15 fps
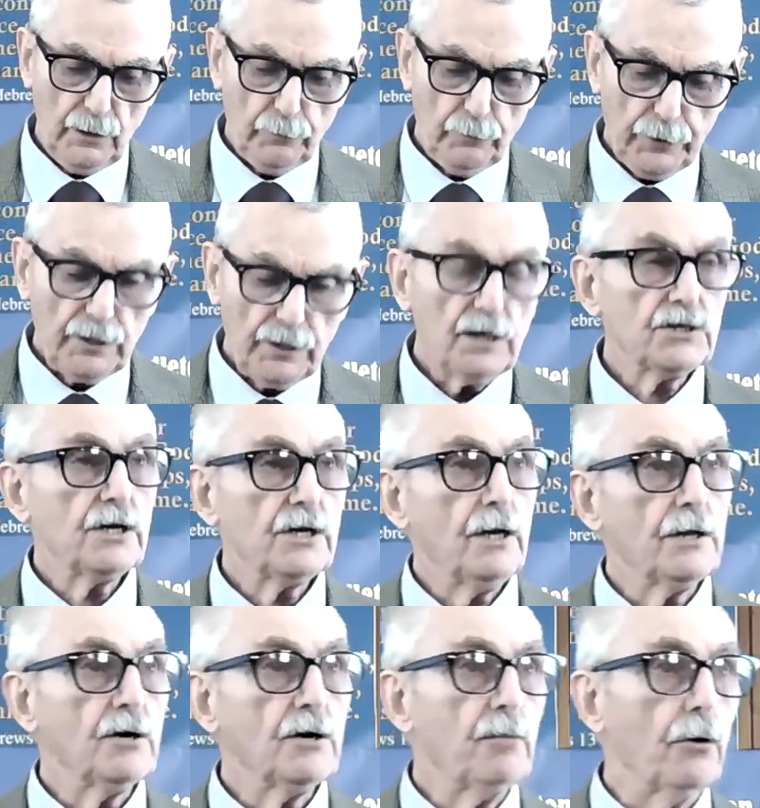But here's
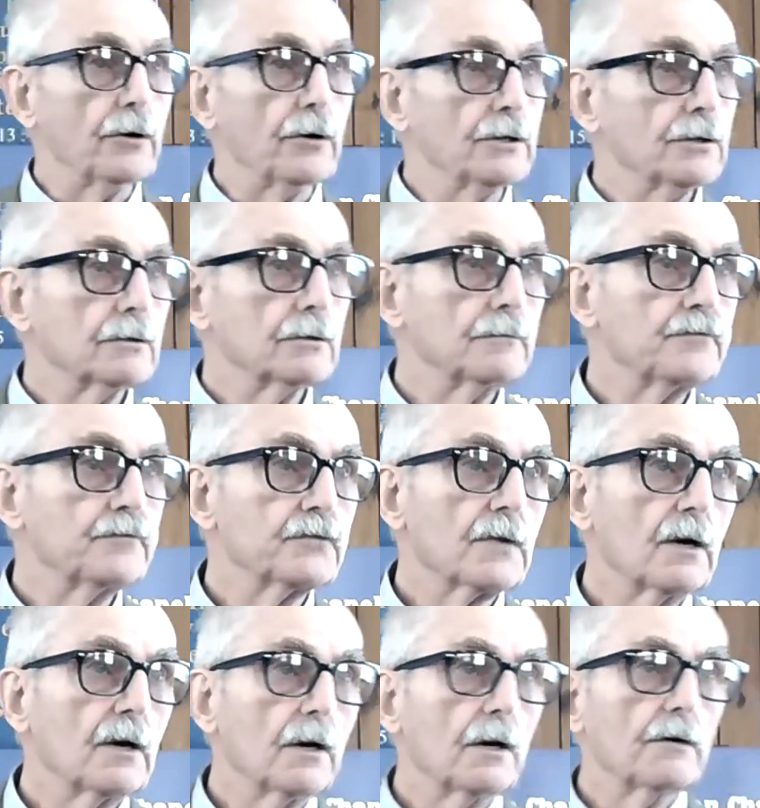another point.
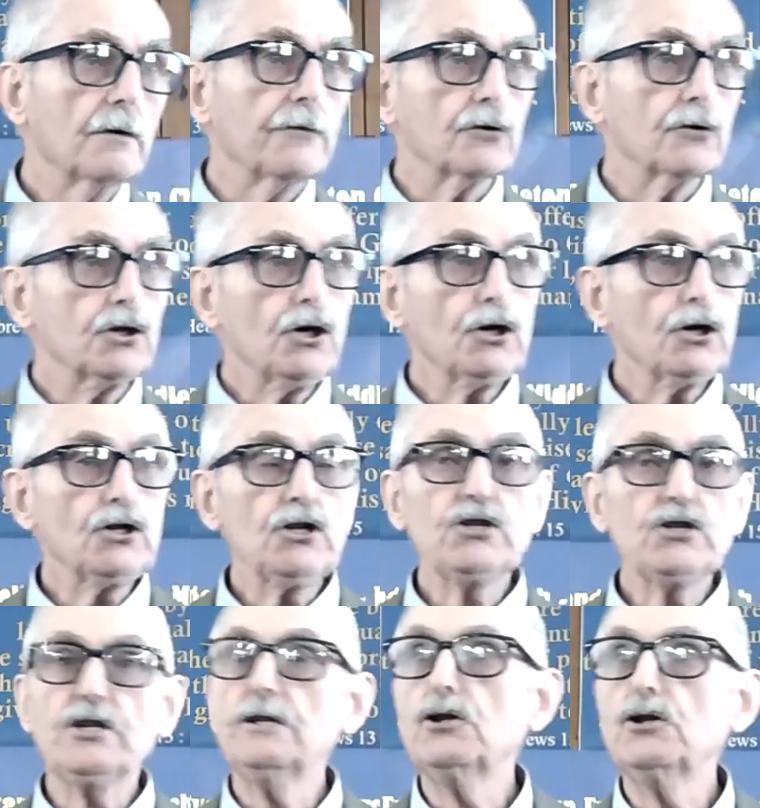For
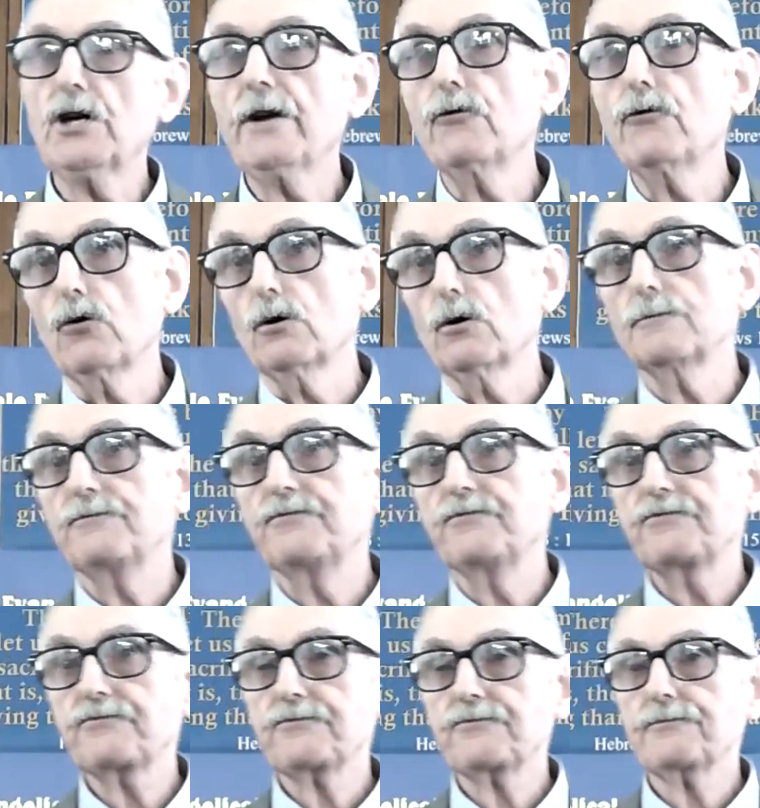churches in general,
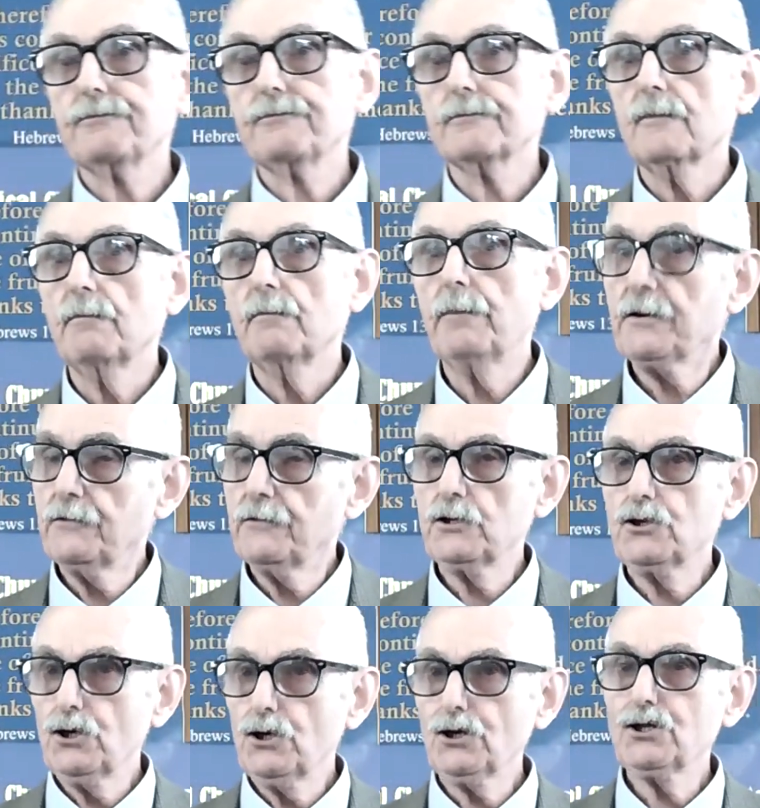but for the
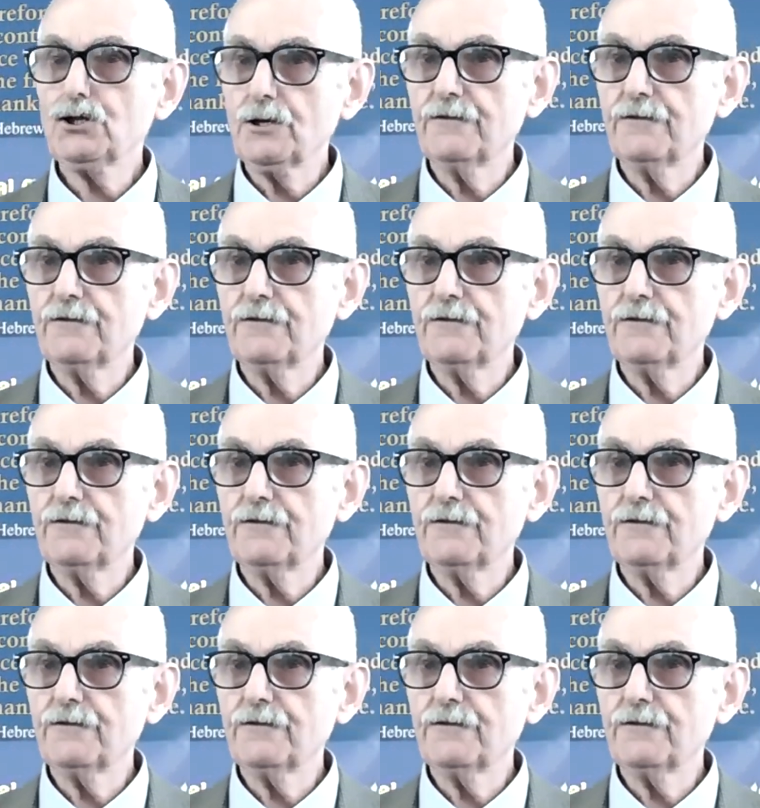church